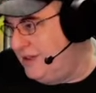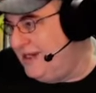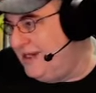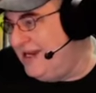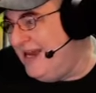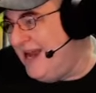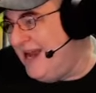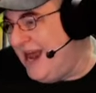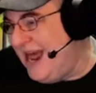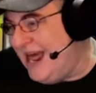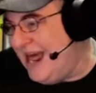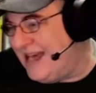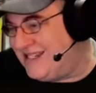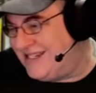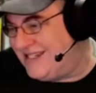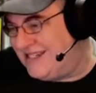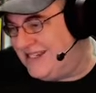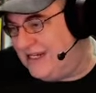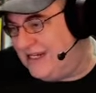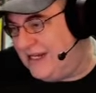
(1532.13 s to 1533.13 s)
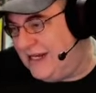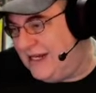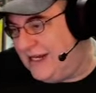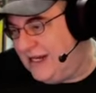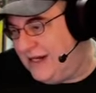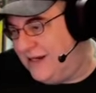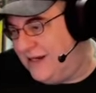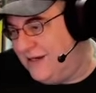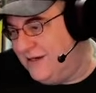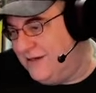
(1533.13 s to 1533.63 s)

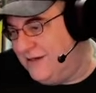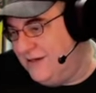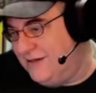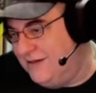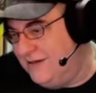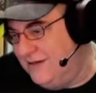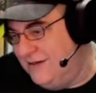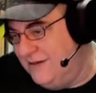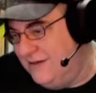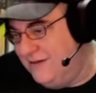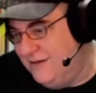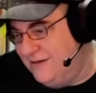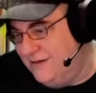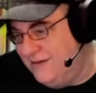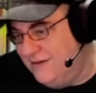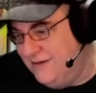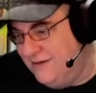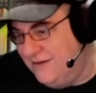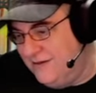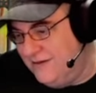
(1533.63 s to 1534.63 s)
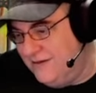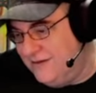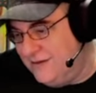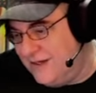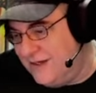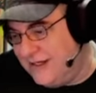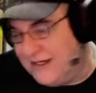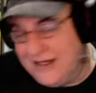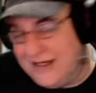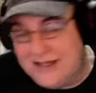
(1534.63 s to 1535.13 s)
Nasty.
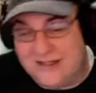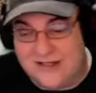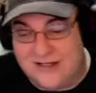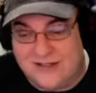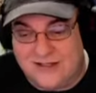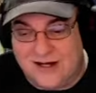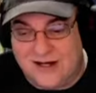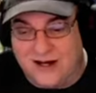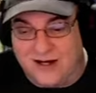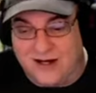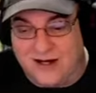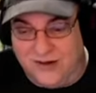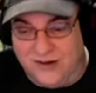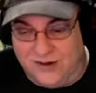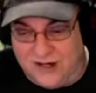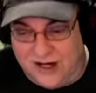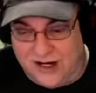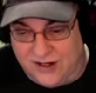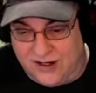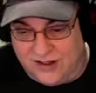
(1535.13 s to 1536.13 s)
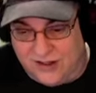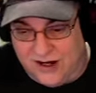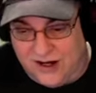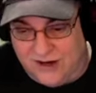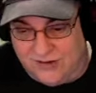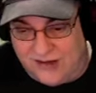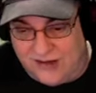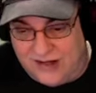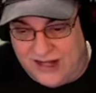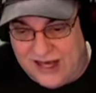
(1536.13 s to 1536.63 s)
I guess you start a new character
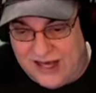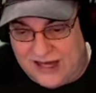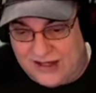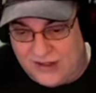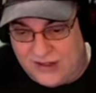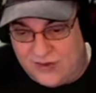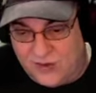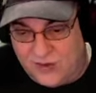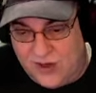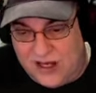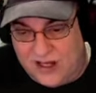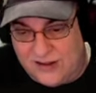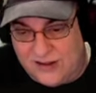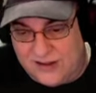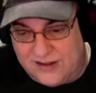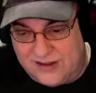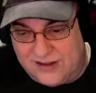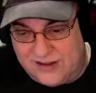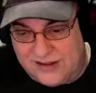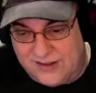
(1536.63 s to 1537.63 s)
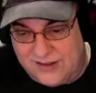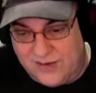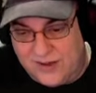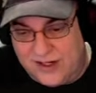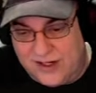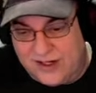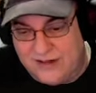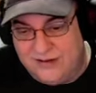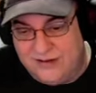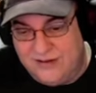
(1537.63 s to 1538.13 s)
after that as well, unless you want
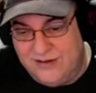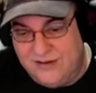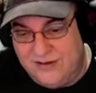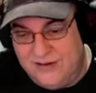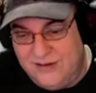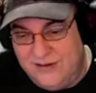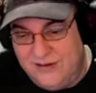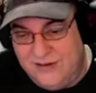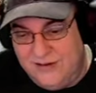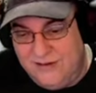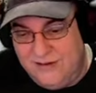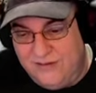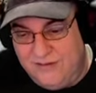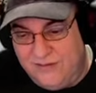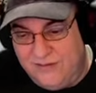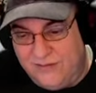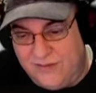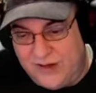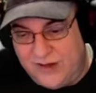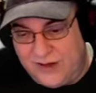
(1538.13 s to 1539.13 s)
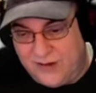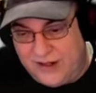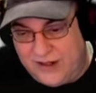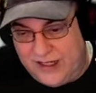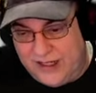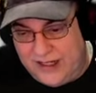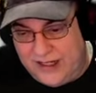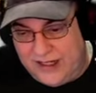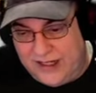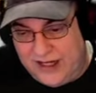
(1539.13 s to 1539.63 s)
a
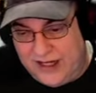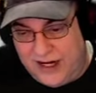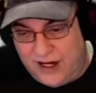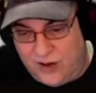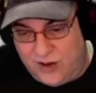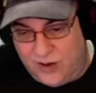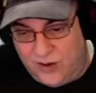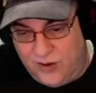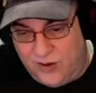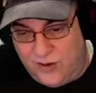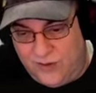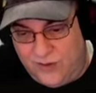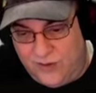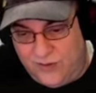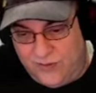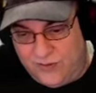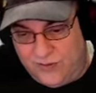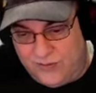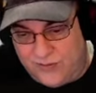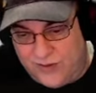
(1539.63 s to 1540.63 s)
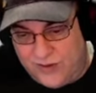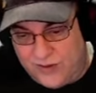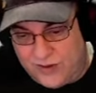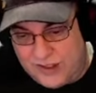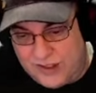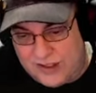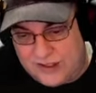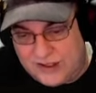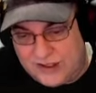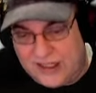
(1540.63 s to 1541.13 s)
very narrow
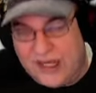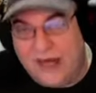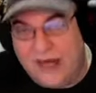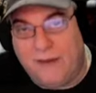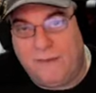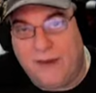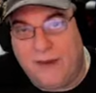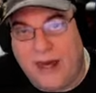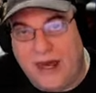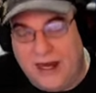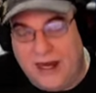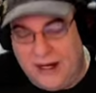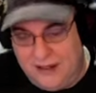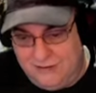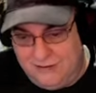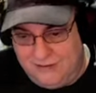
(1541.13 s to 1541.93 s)
focus campaign.